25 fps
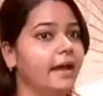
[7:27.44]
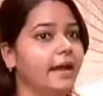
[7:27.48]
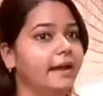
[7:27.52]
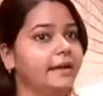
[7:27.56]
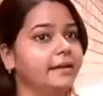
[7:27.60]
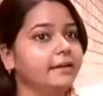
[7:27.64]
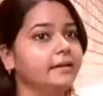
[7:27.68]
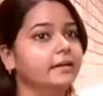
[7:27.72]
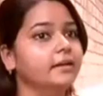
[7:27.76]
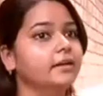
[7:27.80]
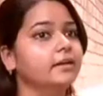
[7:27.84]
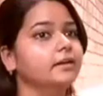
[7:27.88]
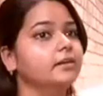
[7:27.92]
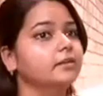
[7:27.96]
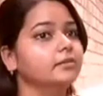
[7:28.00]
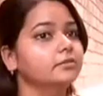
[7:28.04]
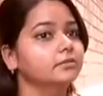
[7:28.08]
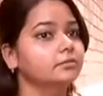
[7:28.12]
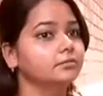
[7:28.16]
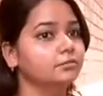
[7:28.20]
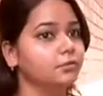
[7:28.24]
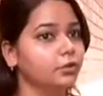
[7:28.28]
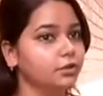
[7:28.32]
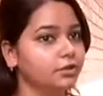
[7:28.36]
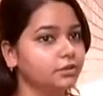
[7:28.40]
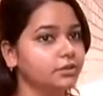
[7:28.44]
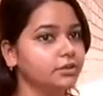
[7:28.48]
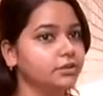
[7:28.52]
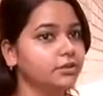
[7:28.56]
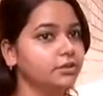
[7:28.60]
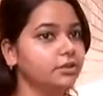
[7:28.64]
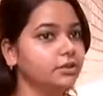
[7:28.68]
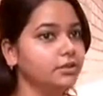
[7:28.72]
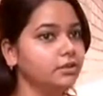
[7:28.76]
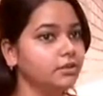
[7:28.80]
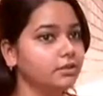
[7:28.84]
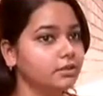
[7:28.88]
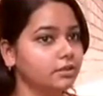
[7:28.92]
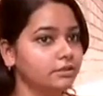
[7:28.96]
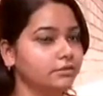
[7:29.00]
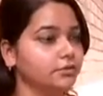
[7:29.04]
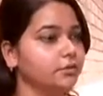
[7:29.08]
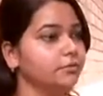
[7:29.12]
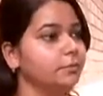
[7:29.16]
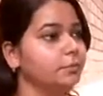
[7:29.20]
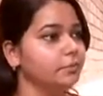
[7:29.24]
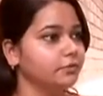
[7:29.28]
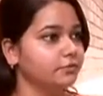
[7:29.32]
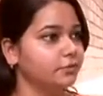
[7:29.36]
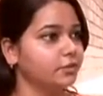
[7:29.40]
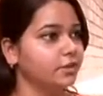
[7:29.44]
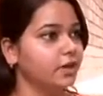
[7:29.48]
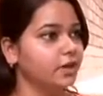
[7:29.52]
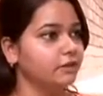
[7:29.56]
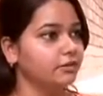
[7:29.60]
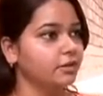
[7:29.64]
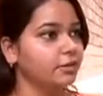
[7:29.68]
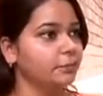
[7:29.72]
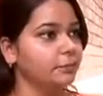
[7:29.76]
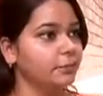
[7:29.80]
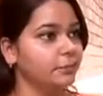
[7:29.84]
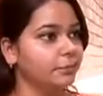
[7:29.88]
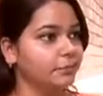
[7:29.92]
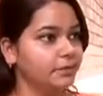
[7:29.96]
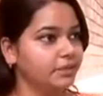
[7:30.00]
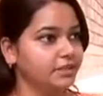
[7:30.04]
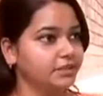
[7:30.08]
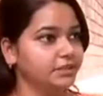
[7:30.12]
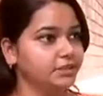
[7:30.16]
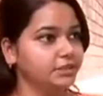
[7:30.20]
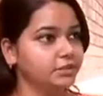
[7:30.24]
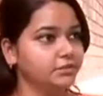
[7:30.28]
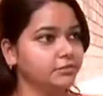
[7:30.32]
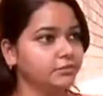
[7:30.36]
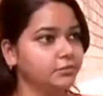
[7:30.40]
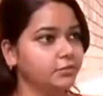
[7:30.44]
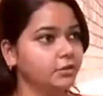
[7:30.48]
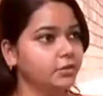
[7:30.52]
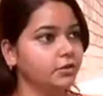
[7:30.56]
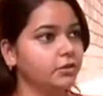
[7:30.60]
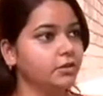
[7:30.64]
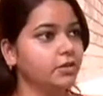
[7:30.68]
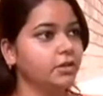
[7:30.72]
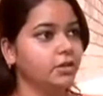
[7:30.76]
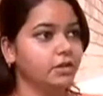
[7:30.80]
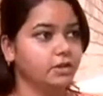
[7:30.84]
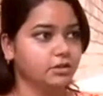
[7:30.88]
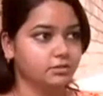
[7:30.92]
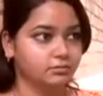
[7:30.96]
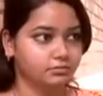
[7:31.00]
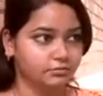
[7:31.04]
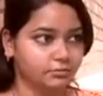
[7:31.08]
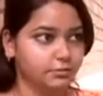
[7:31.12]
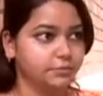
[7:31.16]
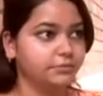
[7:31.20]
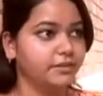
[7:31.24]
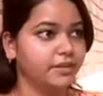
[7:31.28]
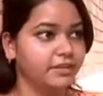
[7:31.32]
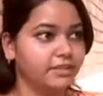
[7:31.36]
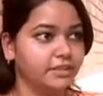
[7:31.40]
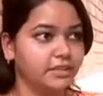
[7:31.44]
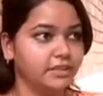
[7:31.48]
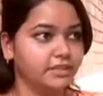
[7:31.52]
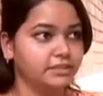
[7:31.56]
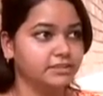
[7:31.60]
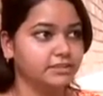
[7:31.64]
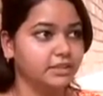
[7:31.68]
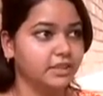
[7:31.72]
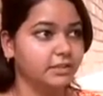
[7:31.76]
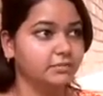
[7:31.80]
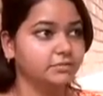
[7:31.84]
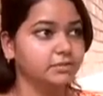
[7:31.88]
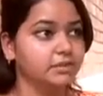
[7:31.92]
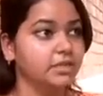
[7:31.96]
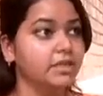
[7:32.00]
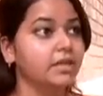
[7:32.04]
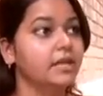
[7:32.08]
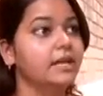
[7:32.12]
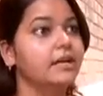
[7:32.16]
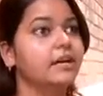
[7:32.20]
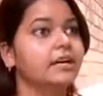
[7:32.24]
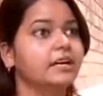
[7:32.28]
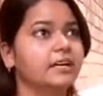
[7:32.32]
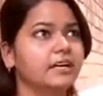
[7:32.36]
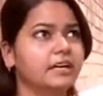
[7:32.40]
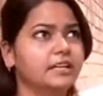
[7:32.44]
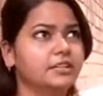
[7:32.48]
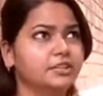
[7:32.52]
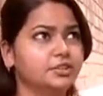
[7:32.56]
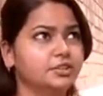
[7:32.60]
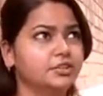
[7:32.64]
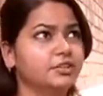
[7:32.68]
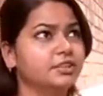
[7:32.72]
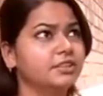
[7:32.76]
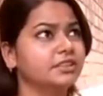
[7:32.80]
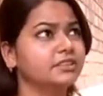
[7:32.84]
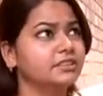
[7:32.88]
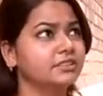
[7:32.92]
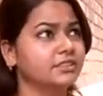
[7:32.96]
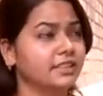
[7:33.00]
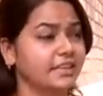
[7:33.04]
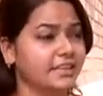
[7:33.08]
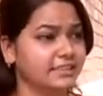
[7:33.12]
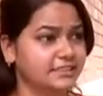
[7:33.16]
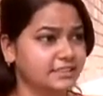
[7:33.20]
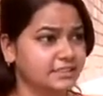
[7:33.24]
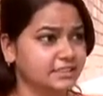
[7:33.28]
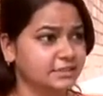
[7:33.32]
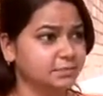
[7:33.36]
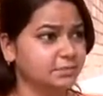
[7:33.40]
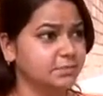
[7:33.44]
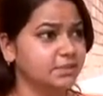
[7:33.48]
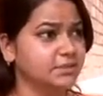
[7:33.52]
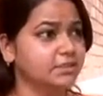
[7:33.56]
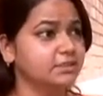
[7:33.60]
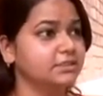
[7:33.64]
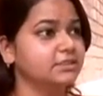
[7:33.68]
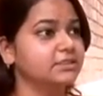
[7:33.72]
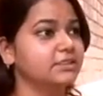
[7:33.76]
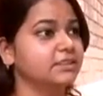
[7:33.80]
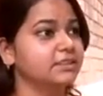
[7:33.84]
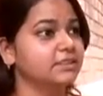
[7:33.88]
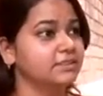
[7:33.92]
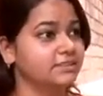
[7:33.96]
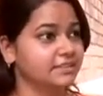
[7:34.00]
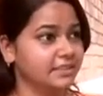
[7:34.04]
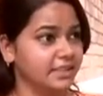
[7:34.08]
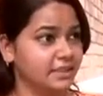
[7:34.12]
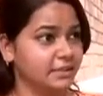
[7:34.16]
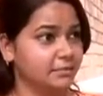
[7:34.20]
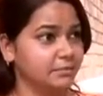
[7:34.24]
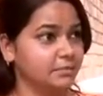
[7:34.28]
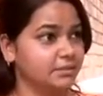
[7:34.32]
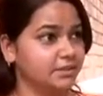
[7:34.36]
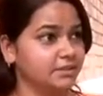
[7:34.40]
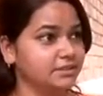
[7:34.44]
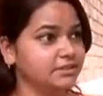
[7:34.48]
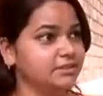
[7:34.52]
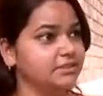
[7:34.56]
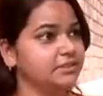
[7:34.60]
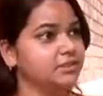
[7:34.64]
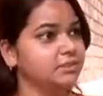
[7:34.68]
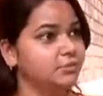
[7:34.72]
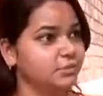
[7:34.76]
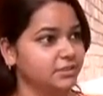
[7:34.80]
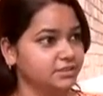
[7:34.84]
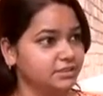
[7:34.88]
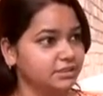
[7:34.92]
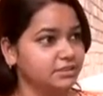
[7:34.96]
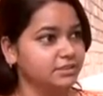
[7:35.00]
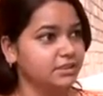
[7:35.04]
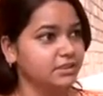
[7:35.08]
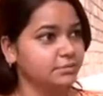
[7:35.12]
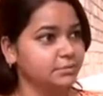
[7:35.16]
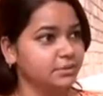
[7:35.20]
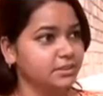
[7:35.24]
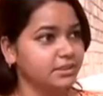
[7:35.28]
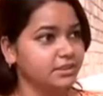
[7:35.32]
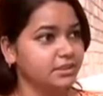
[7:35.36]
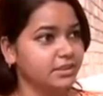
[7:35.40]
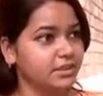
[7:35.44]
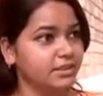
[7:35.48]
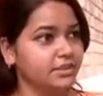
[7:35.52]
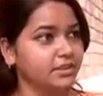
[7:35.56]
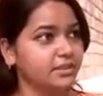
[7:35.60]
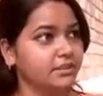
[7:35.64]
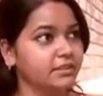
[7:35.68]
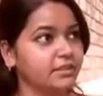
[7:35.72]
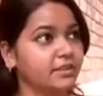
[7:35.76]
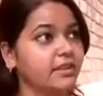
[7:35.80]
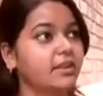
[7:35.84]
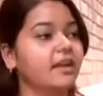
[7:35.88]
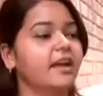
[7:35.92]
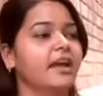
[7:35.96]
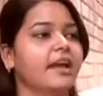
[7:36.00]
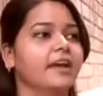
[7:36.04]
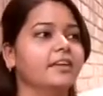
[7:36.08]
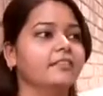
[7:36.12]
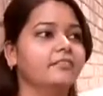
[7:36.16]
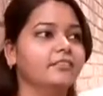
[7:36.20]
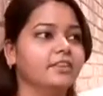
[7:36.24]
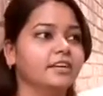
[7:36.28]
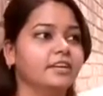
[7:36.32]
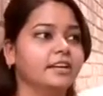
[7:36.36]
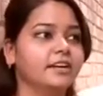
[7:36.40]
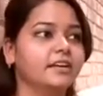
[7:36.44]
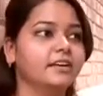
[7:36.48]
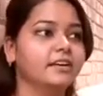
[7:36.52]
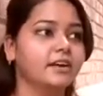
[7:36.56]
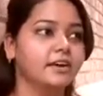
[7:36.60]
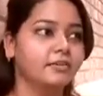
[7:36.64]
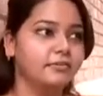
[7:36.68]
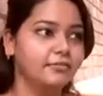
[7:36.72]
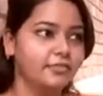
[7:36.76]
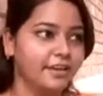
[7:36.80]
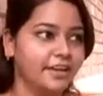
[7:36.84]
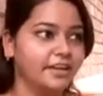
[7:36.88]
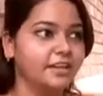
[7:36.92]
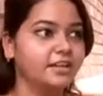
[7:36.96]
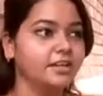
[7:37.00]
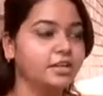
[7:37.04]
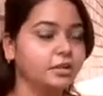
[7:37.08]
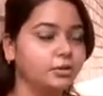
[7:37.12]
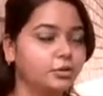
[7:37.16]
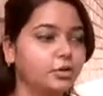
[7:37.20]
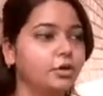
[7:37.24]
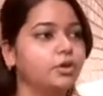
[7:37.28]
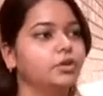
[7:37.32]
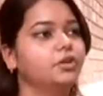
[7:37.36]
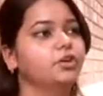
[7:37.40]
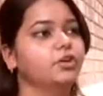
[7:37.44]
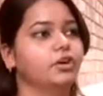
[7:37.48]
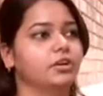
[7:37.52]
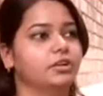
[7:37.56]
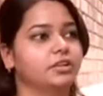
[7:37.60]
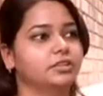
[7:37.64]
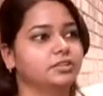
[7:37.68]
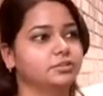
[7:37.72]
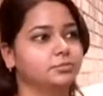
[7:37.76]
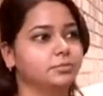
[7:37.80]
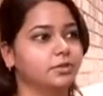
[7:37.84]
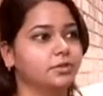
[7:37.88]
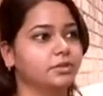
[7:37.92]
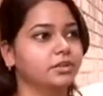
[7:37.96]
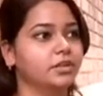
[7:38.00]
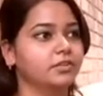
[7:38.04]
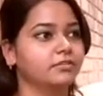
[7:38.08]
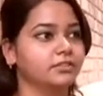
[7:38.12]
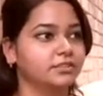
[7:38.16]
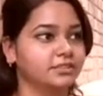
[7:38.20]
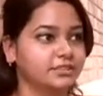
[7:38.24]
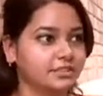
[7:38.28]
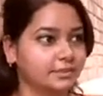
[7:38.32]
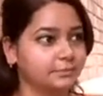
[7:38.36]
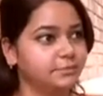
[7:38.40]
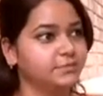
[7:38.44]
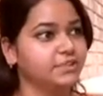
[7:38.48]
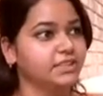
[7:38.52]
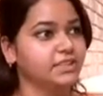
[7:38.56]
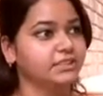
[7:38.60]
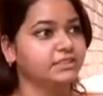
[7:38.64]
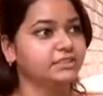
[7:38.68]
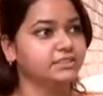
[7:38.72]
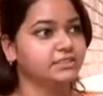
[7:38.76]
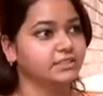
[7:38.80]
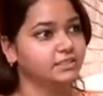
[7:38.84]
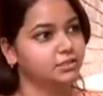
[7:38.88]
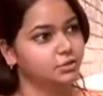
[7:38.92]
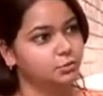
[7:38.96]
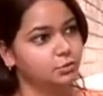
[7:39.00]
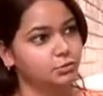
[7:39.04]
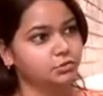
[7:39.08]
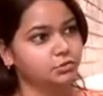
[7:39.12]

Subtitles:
And for our preparation for final exams, continuous assessments and assignments and quizzes have been taken, and we get a very good knowledge about our subjects and